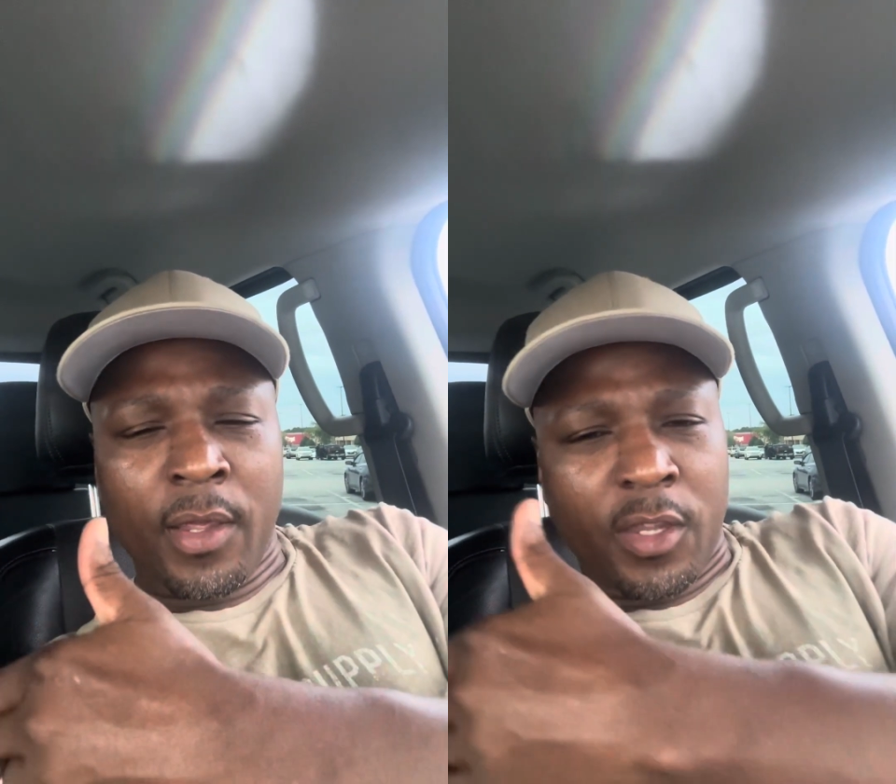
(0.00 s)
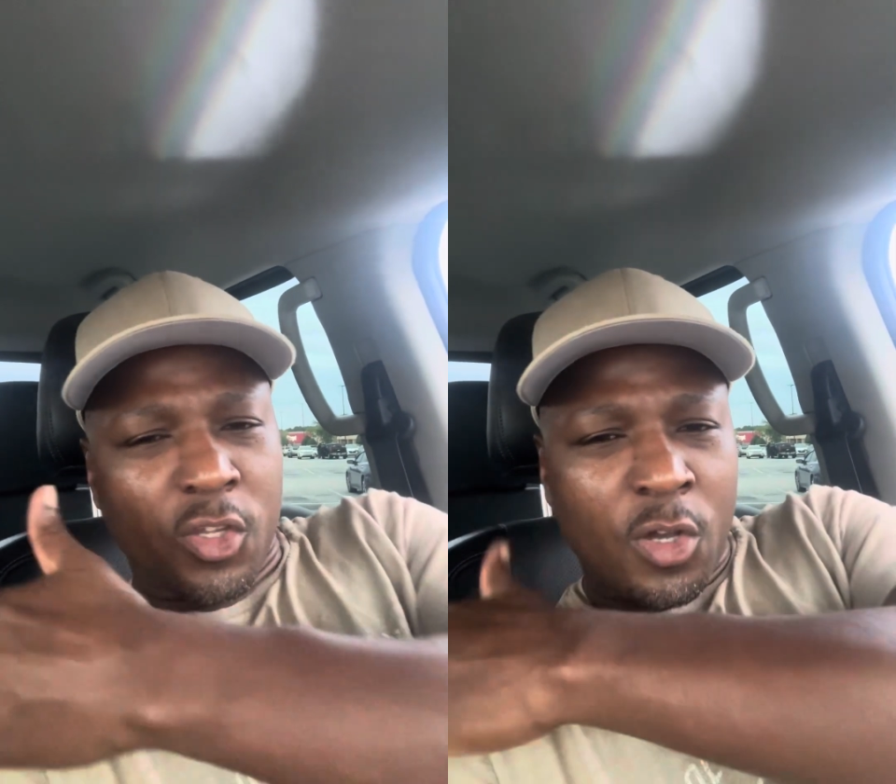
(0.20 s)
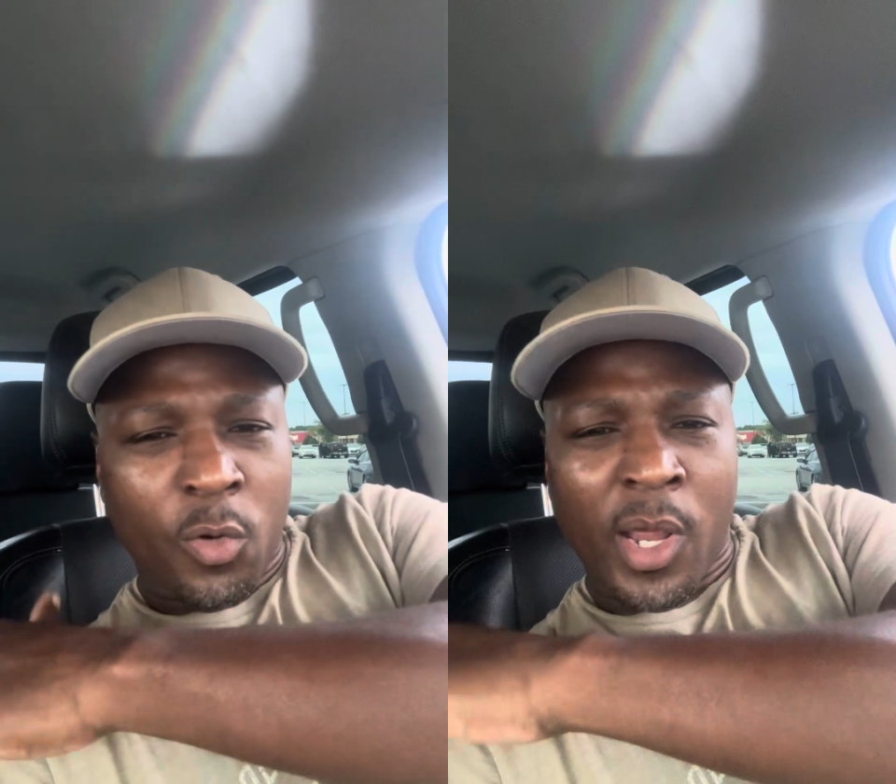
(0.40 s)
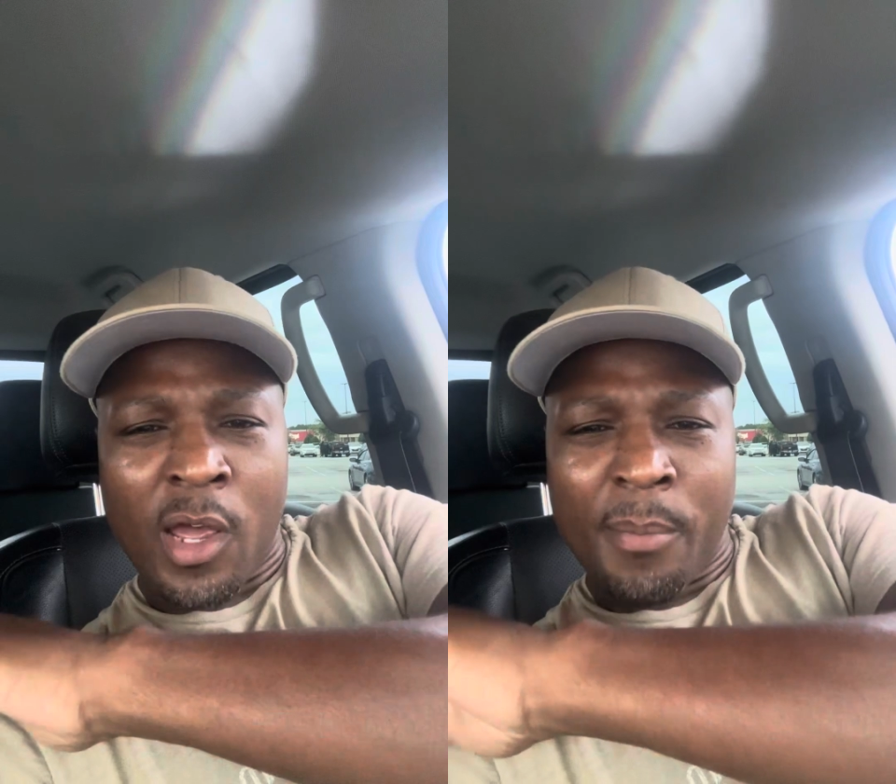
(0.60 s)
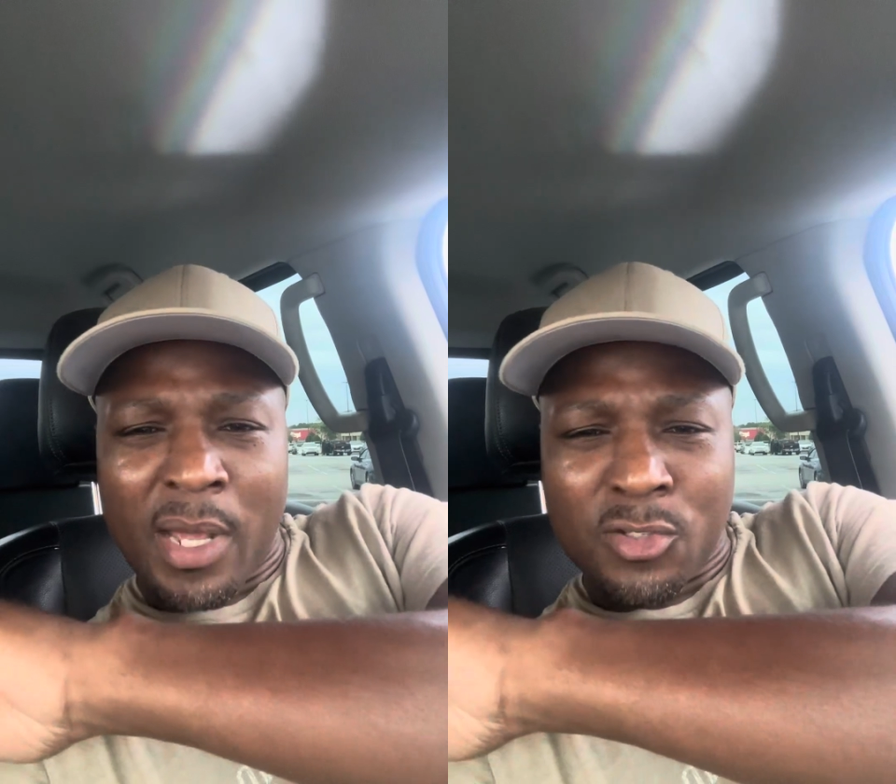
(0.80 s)
and you go down
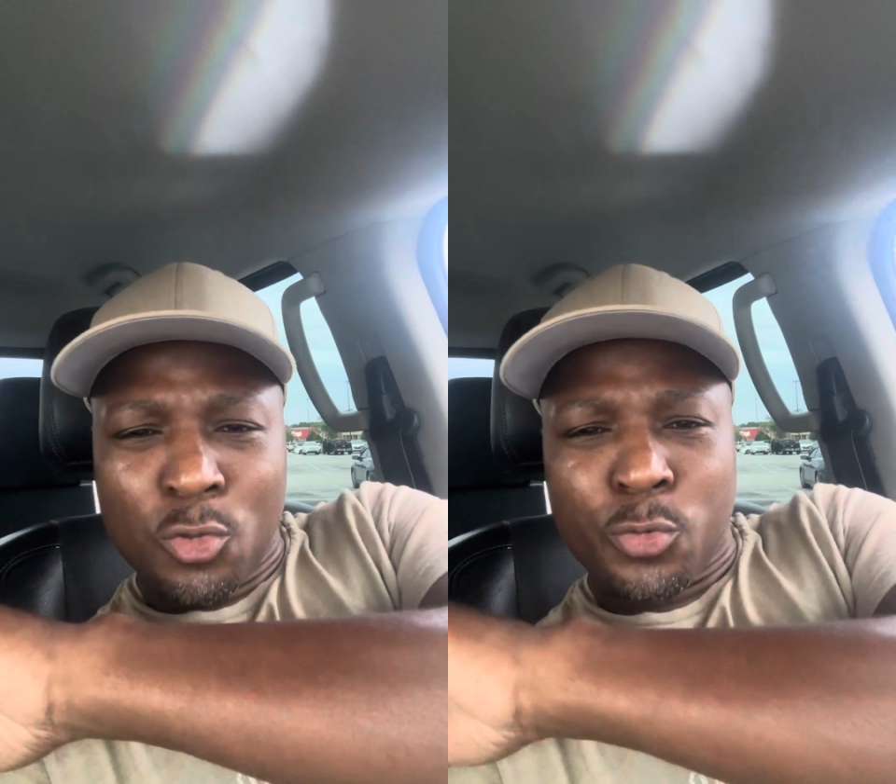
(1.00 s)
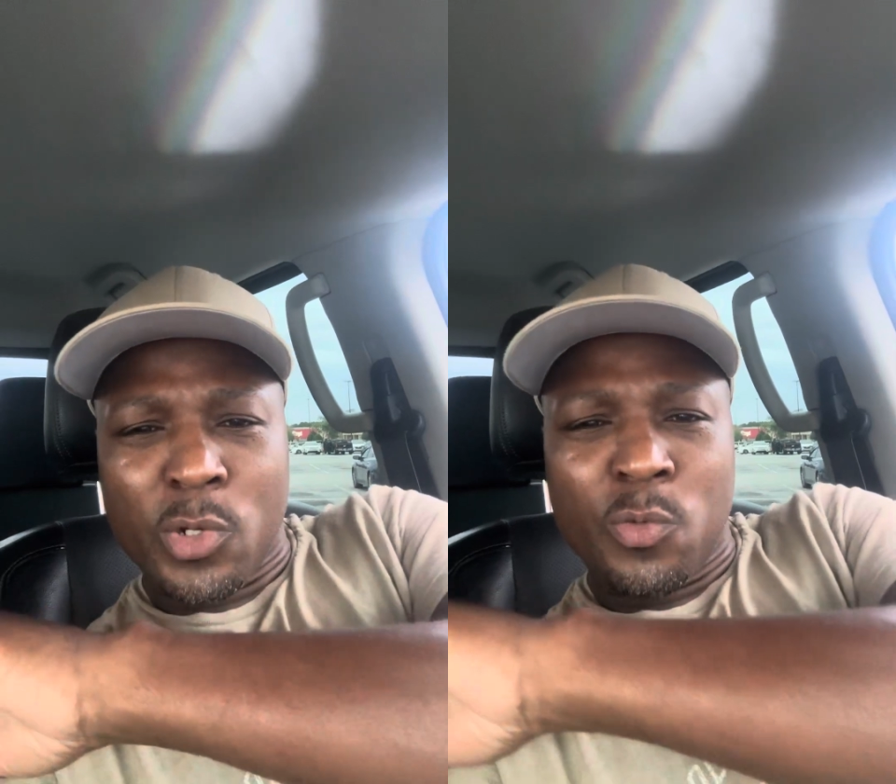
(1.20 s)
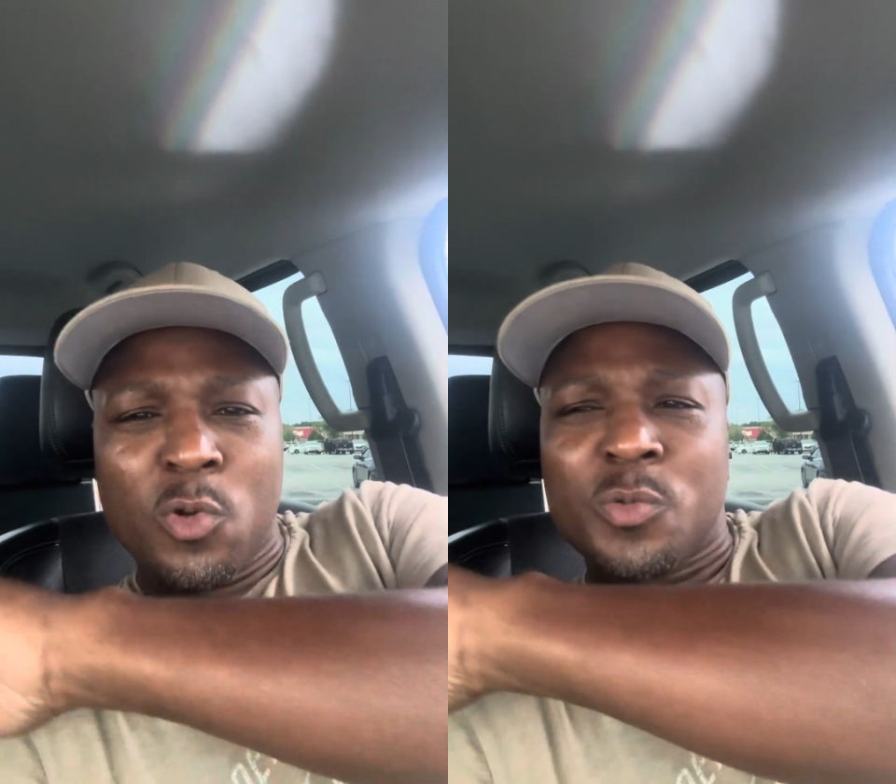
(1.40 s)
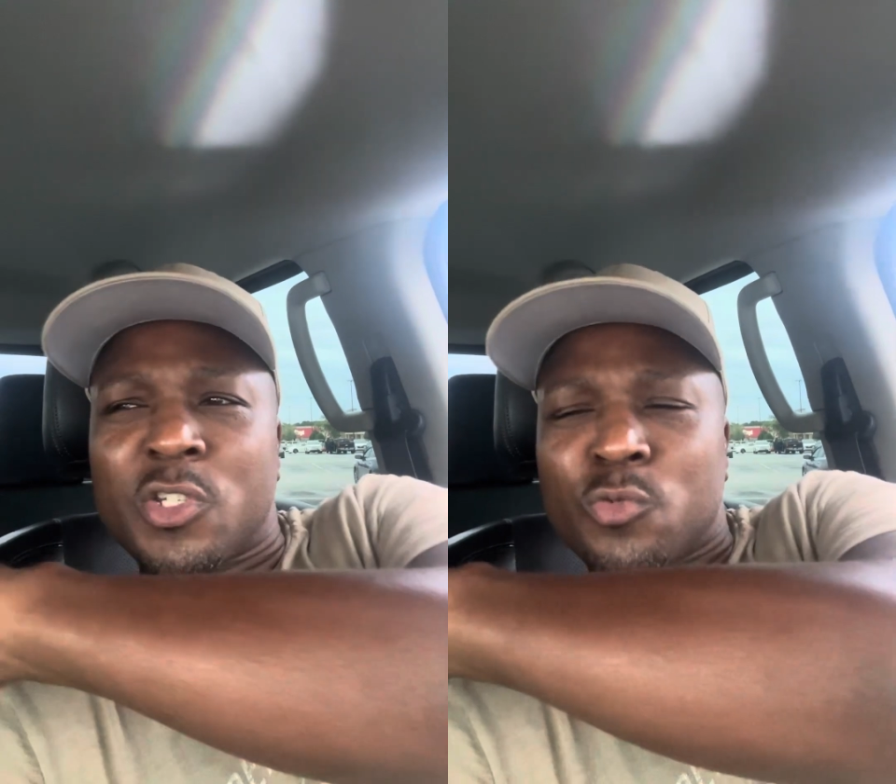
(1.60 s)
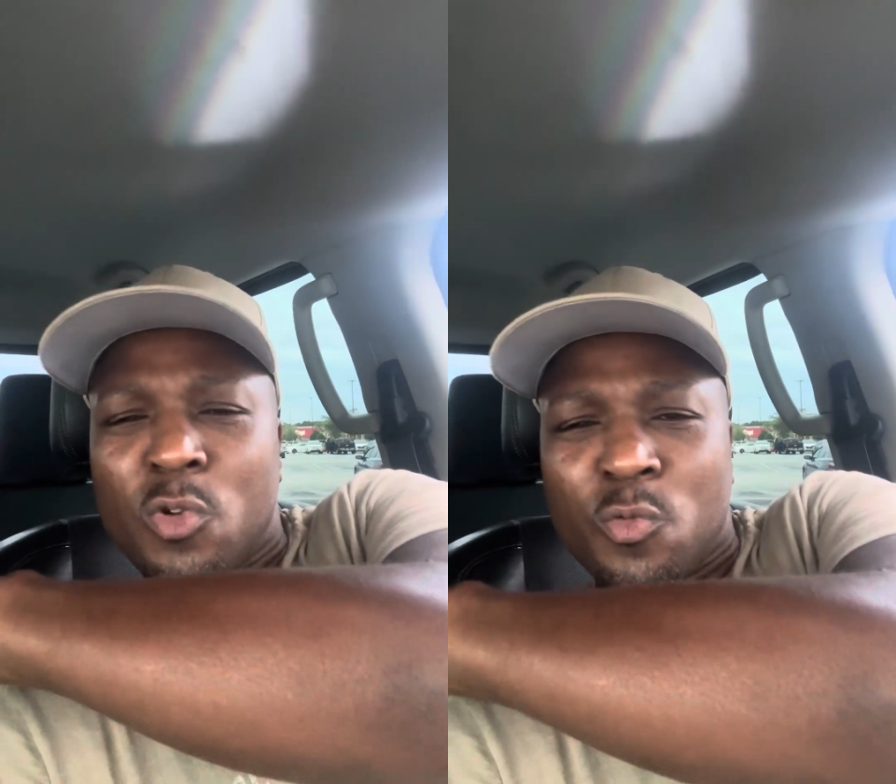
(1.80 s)
about 2-3 rooms. His
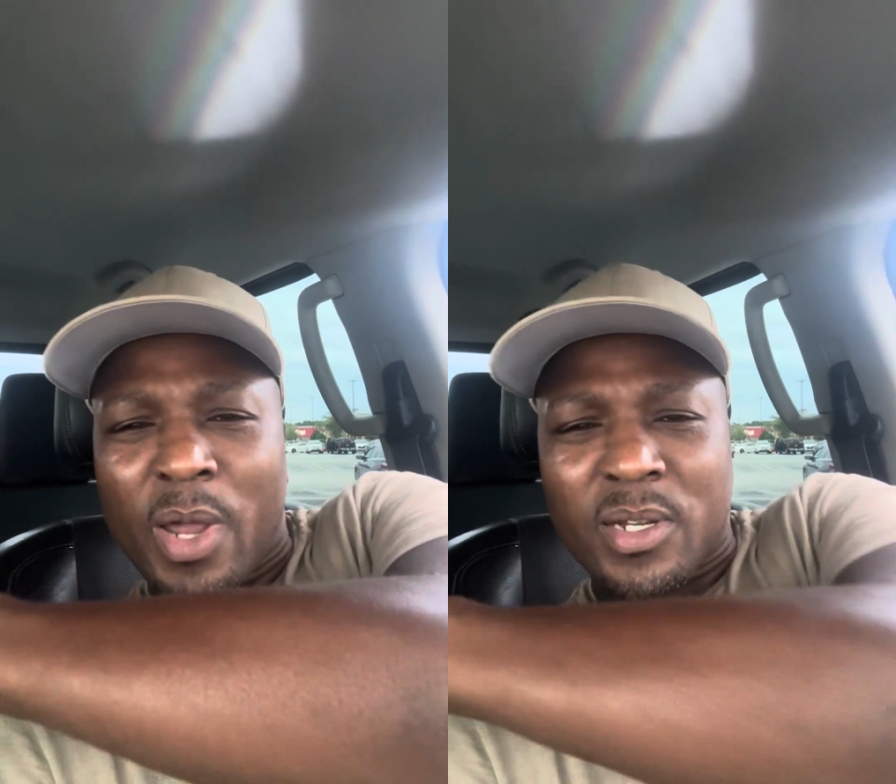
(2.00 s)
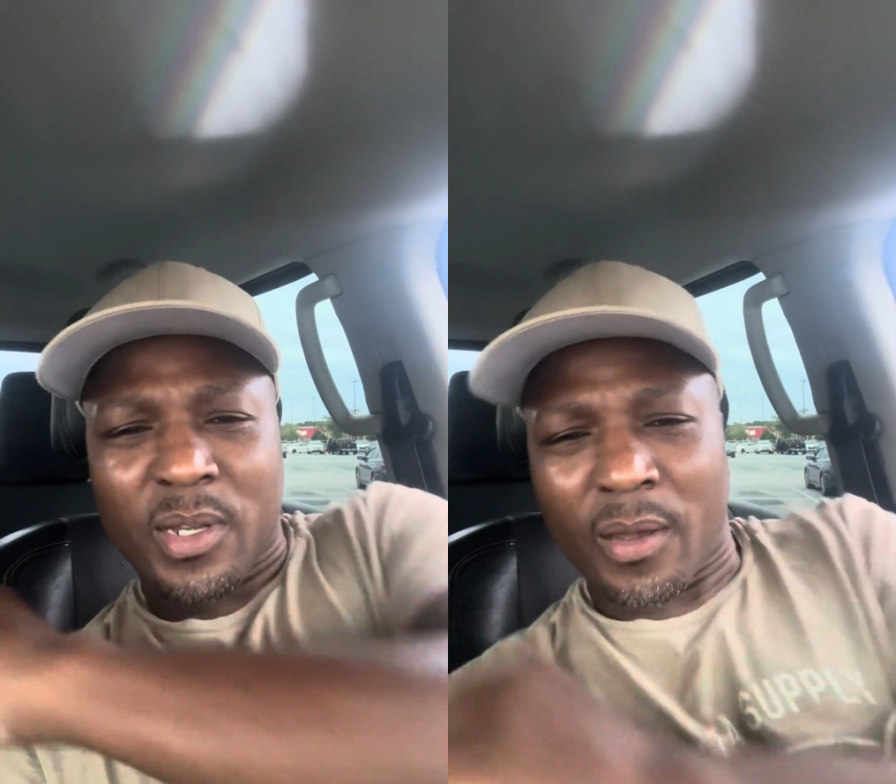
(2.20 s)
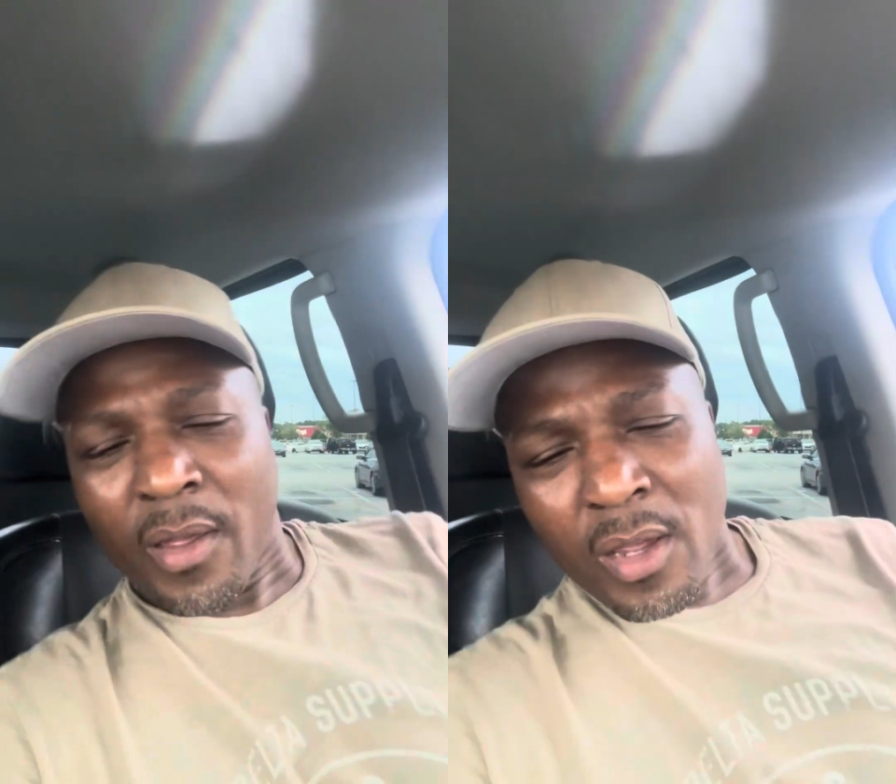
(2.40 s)
room right there.